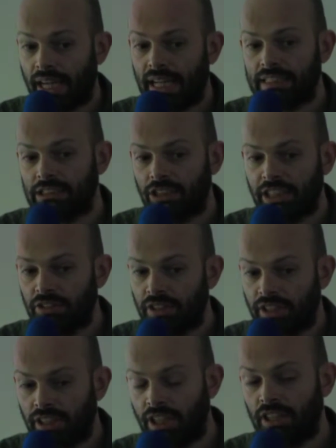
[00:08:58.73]
actually you
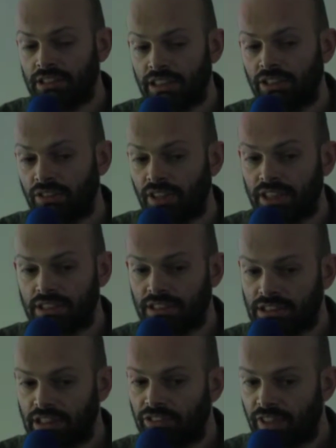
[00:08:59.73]
can cut in on
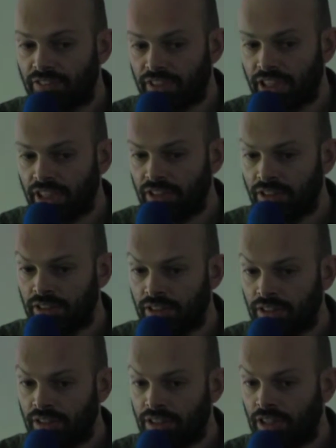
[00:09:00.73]
licensing revenue,
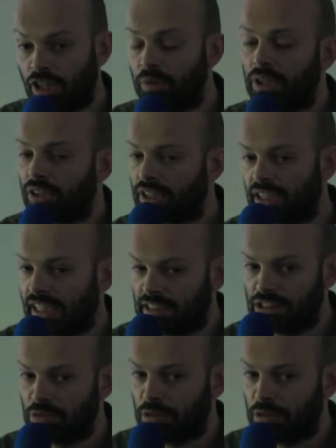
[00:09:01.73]
and we're not going to get into the